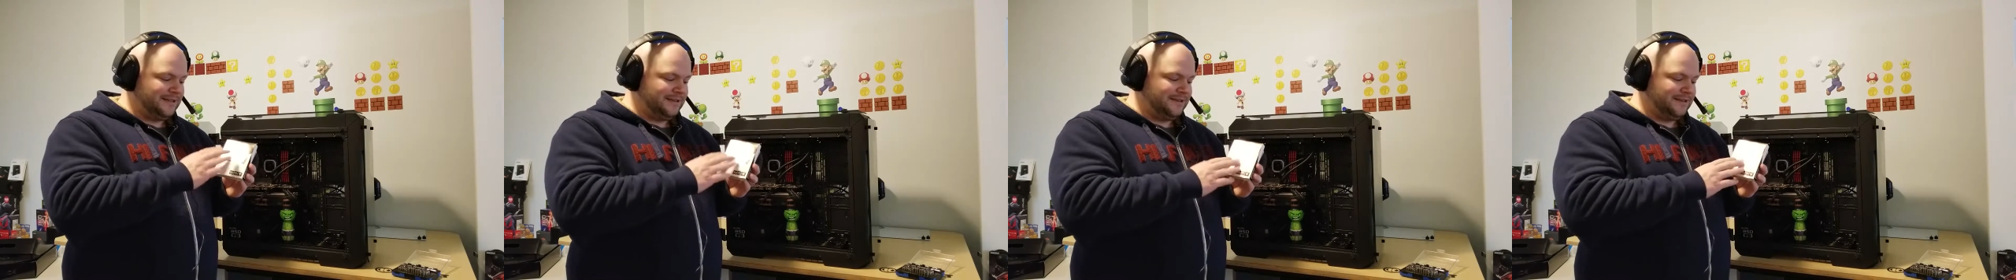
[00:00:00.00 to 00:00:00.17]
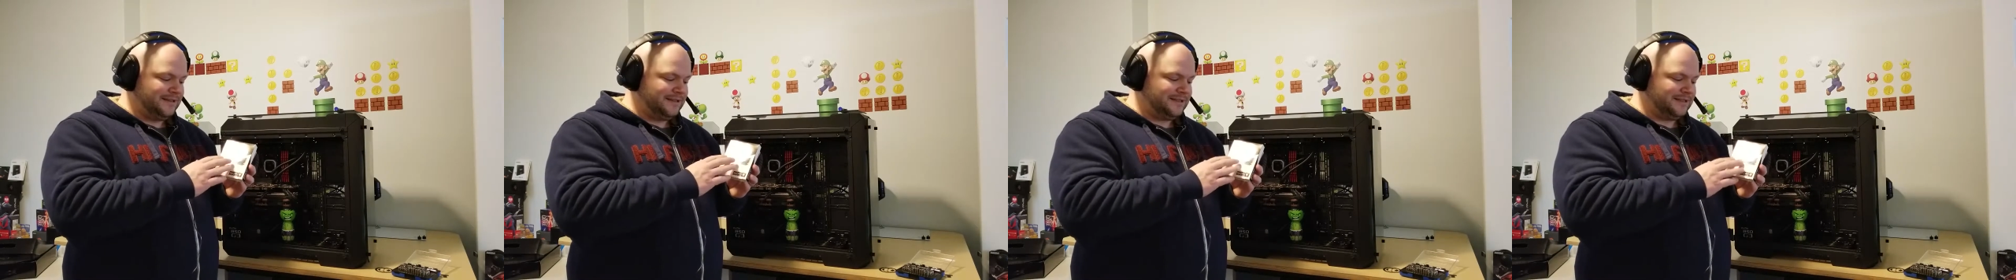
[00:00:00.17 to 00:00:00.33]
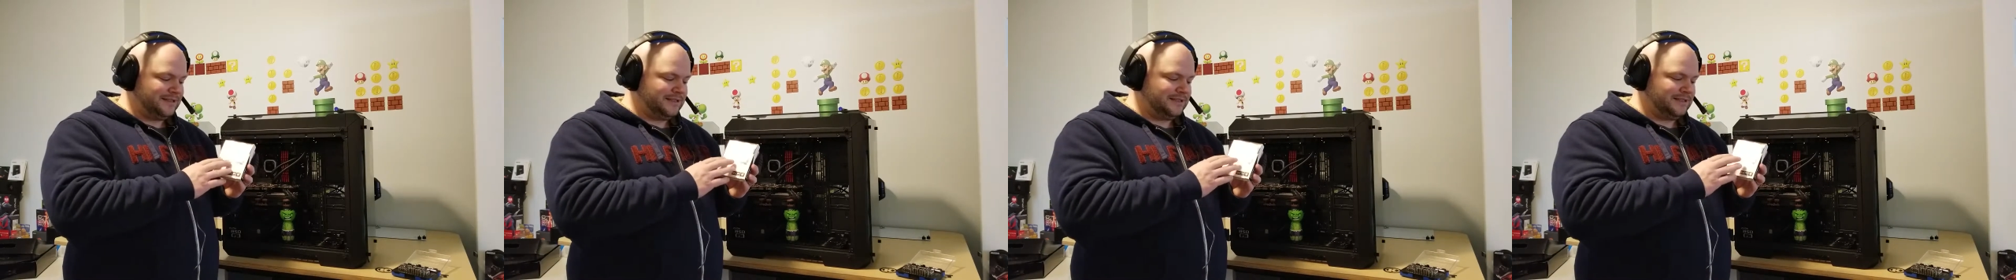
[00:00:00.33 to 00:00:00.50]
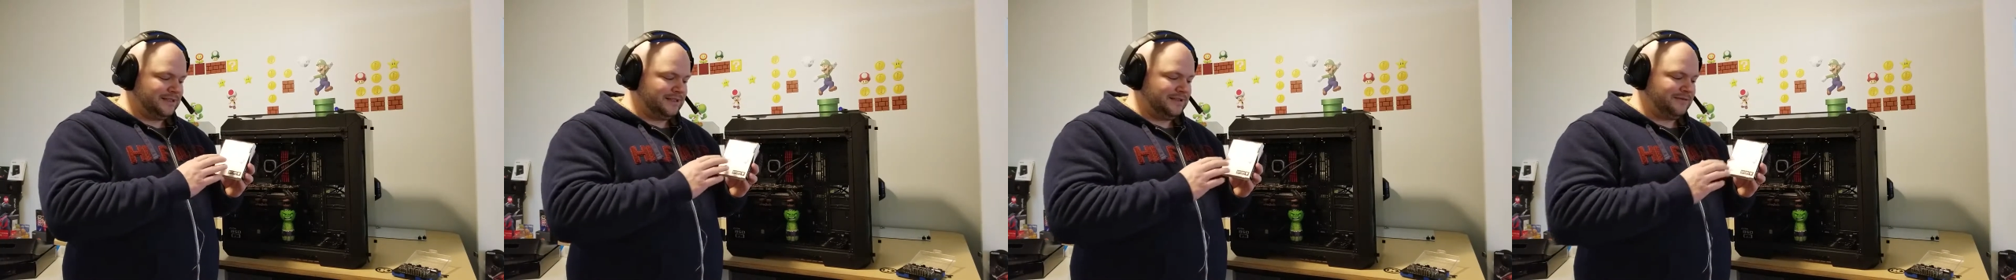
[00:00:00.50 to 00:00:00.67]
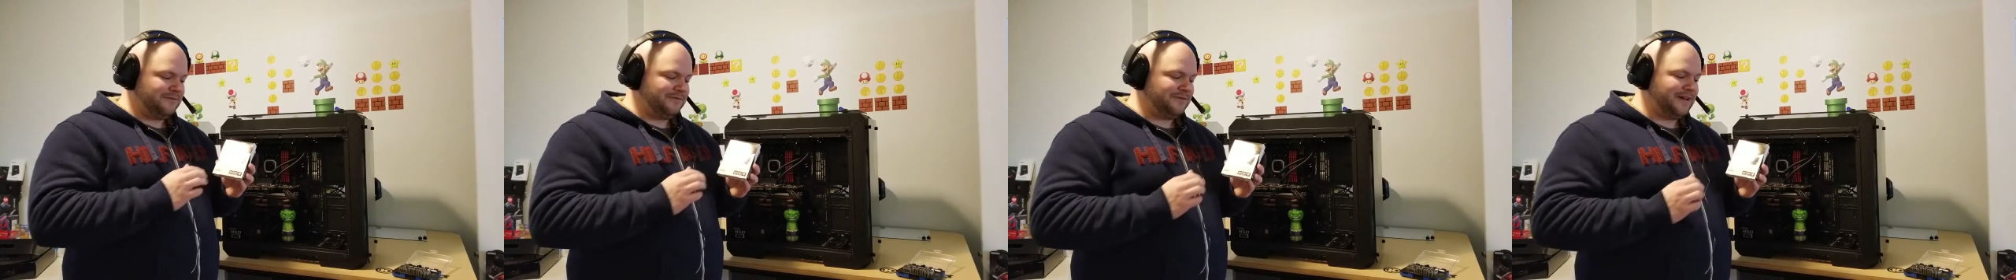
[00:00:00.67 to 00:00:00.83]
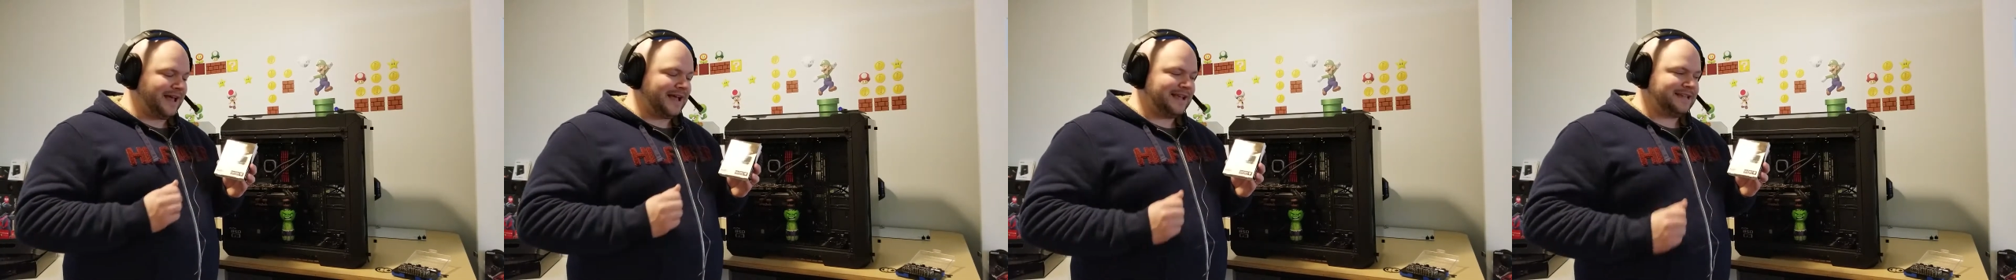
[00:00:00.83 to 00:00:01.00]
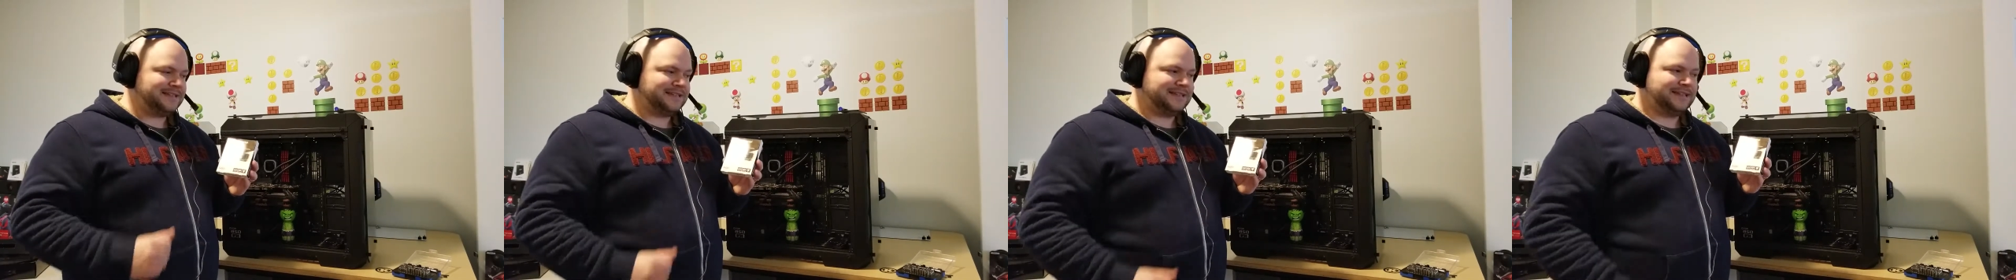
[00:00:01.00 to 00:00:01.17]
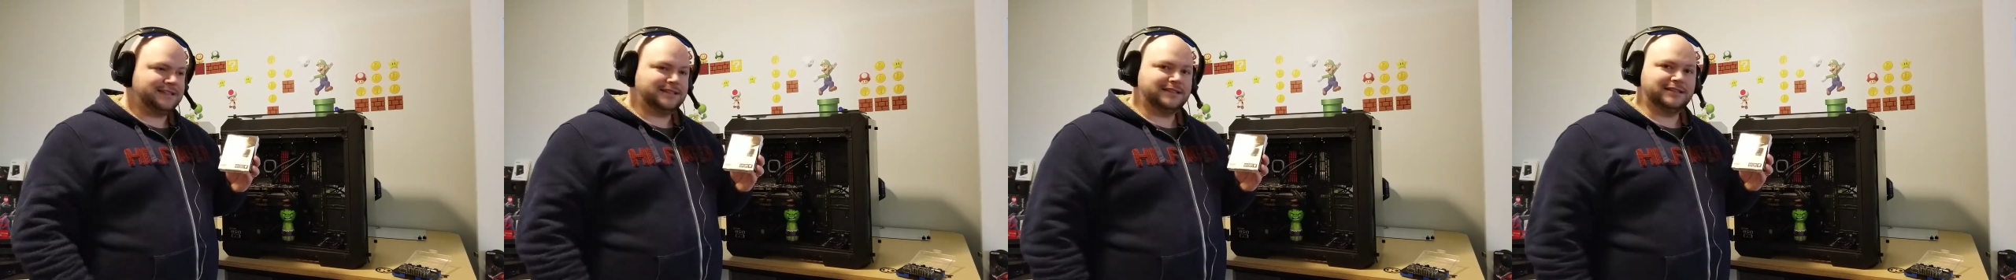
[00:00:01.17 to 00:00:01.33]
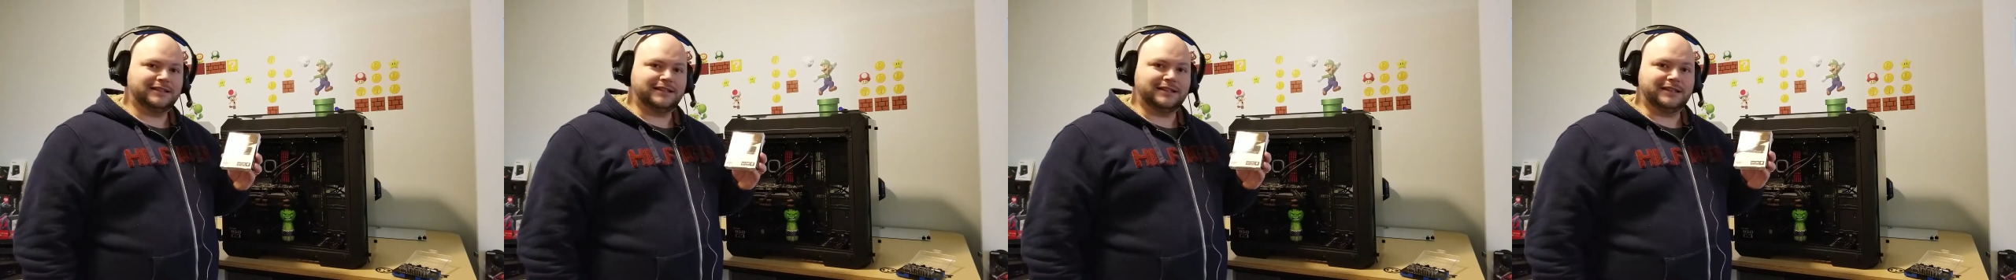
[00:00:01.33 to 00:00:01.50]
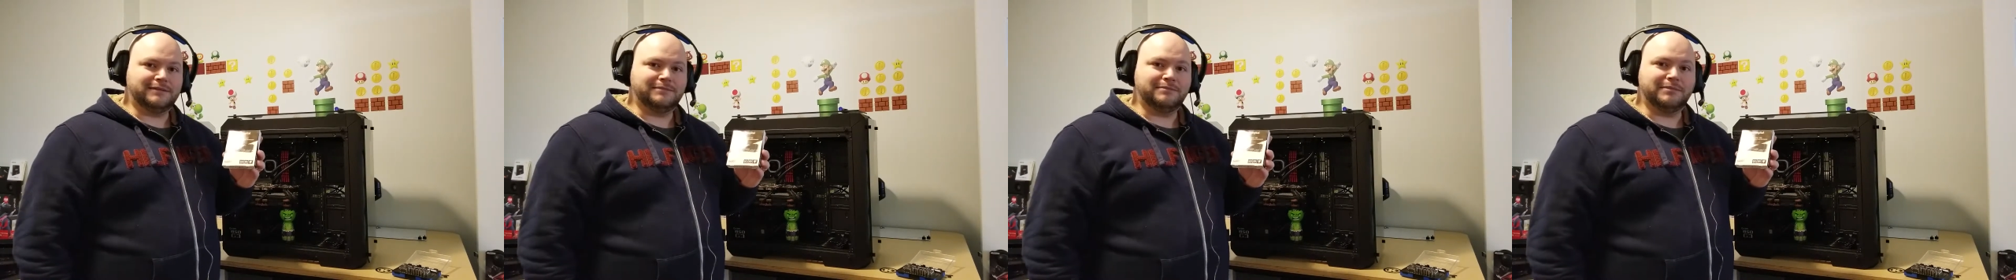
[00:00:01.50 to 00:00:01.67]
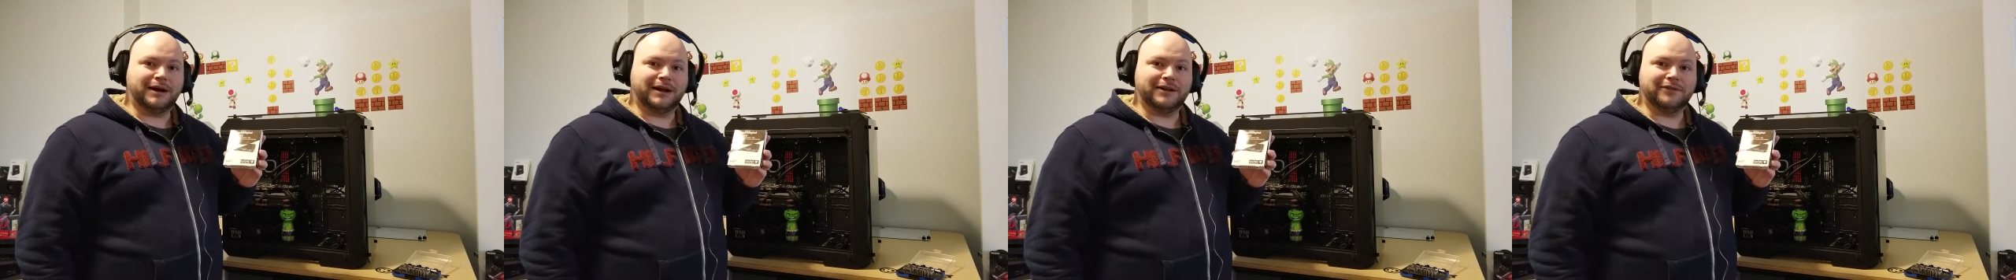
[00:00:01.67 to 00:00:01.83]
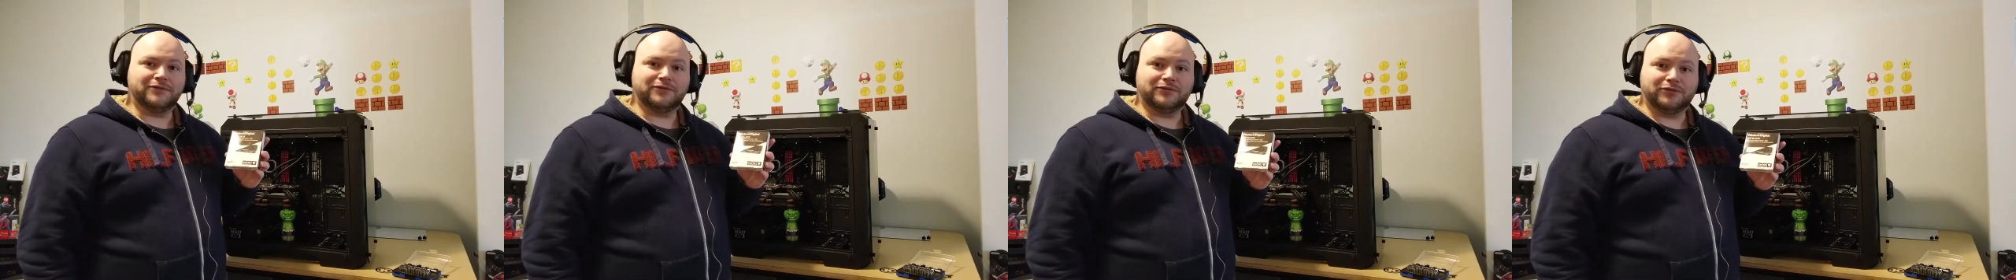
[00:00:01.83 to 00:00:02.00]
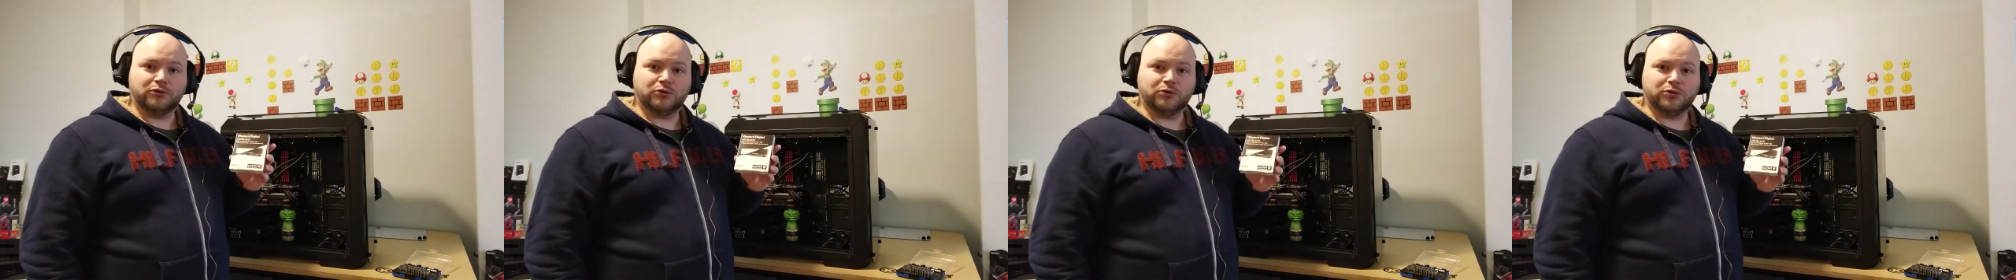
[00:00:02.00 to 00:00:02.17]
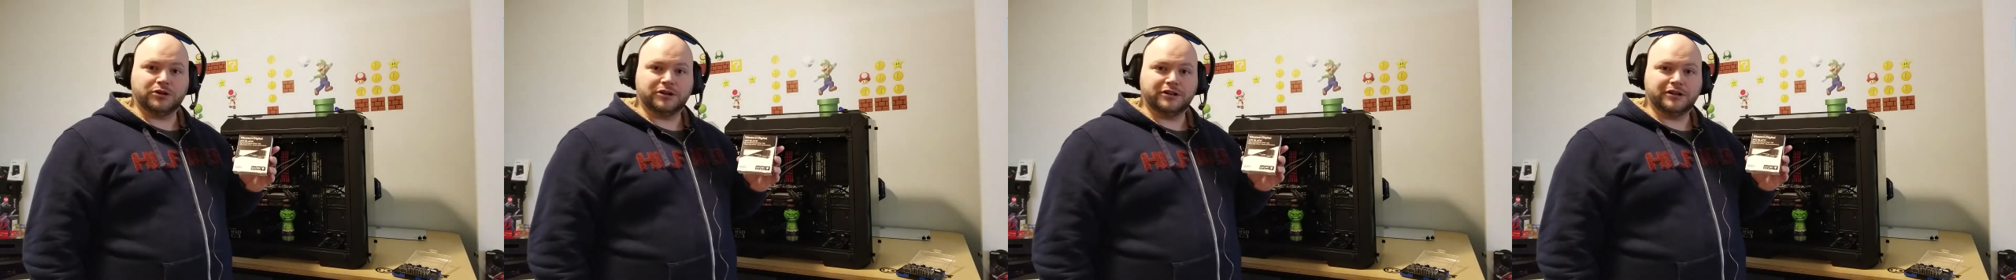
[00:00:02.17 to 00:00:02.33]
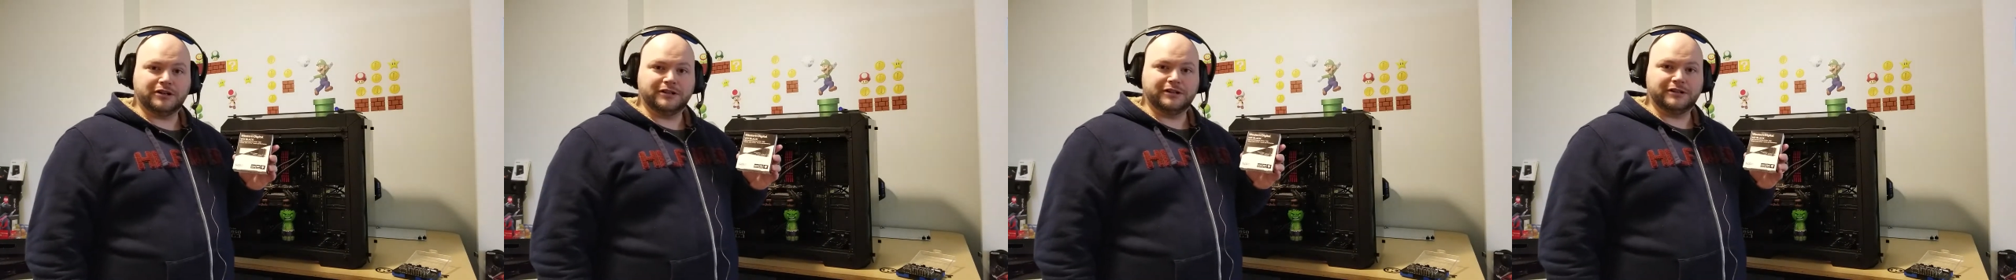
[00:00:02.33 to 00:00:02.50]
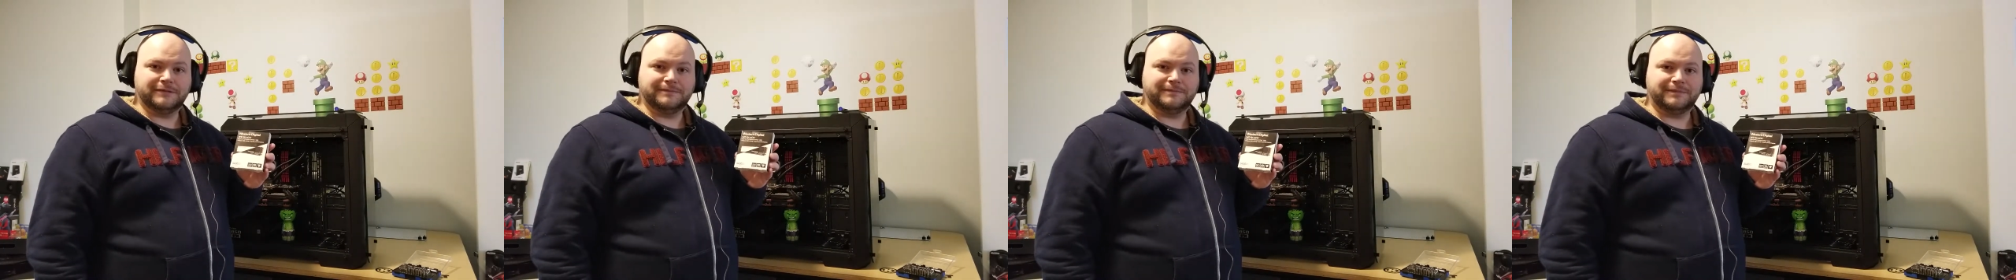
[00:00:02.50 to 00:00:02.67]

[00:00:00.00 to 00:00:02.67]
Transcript: This is the fastest, the by four,